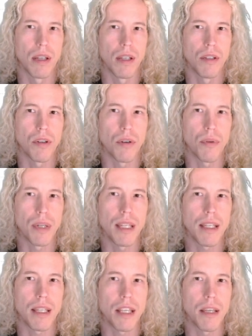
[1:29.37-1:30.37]
so we
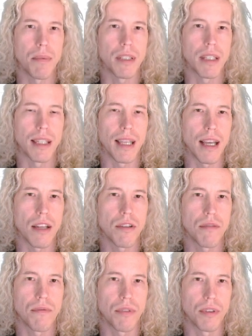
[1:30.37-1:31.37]
can keep it
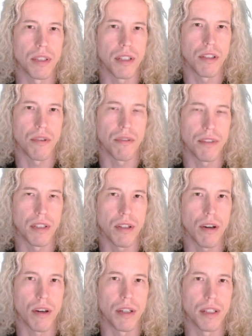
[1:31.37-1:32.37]
engaged for the service
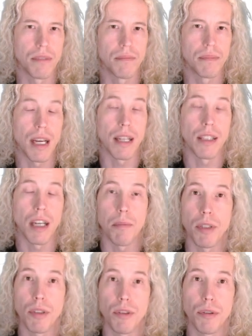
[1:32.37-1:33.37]
card and type
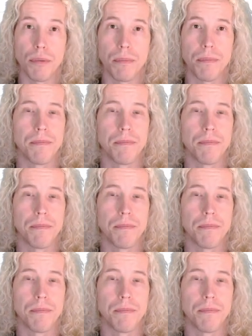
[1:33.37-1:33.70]
in 2.